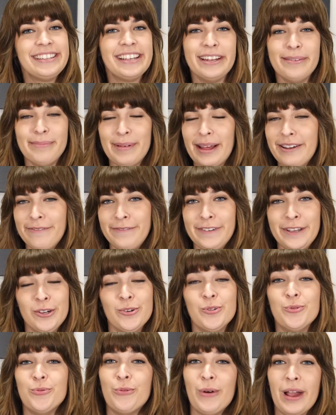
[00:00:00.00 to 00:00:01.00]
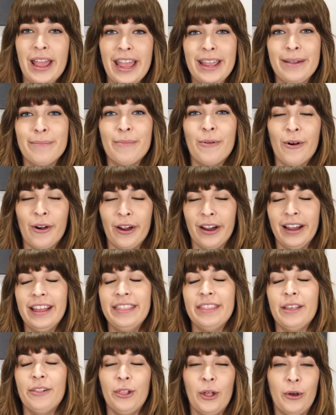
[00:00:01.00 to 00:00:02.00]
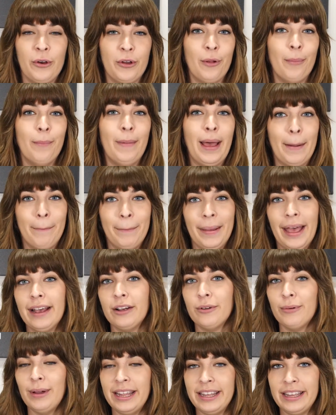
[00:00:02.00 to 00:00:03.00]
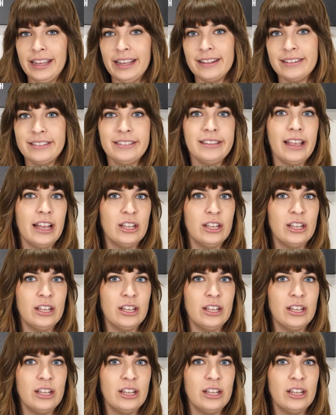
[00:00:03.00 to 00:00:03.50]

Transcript: gonna benefit you way more in the local map pack rankings,